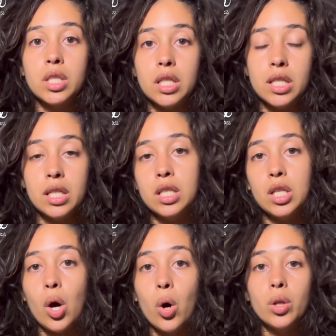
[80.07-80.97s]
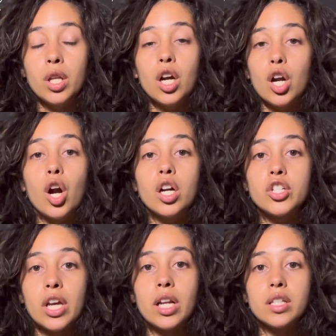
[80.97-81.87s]
This is the, her
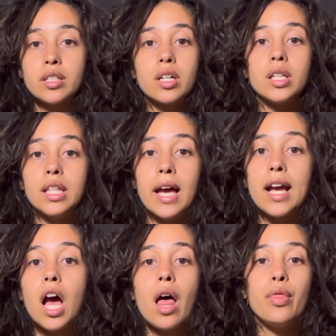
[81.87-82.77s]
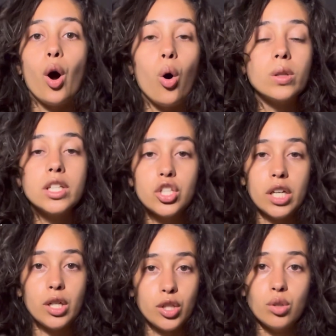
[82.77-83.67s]
channel is literally like the only
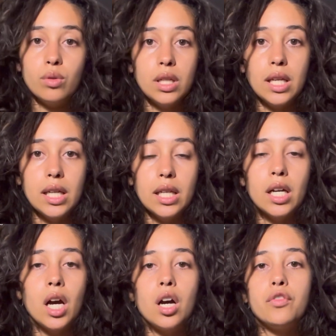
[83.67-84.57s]
channel you need